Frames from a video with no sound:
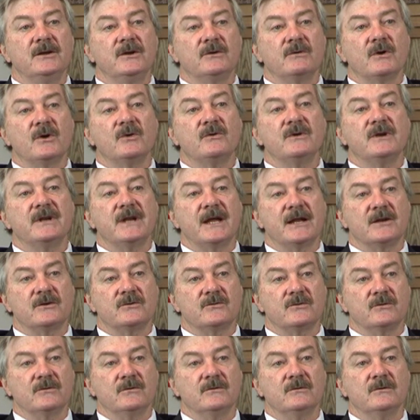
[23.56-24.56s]
your own
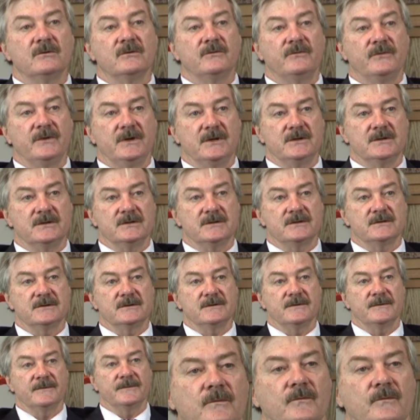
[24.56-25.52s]
natural features.